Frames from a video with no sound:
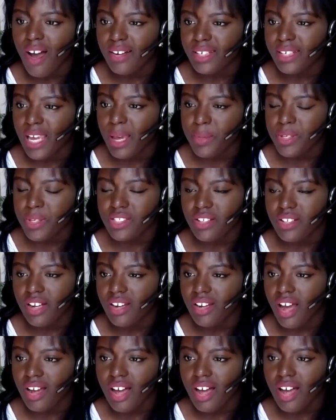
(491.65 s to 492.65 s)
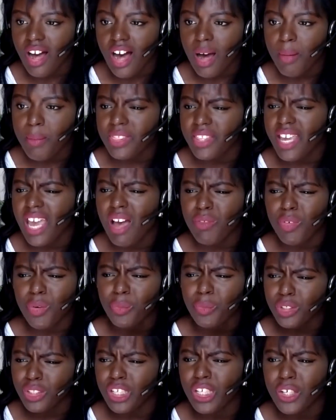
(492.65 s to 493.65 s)
on Amazon.com. And they have a
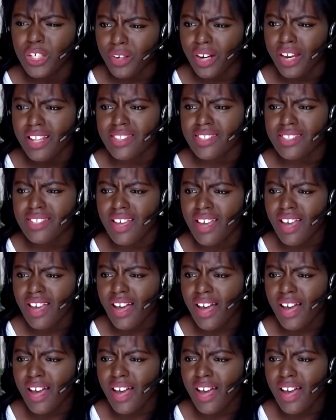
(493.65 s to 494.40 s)
really great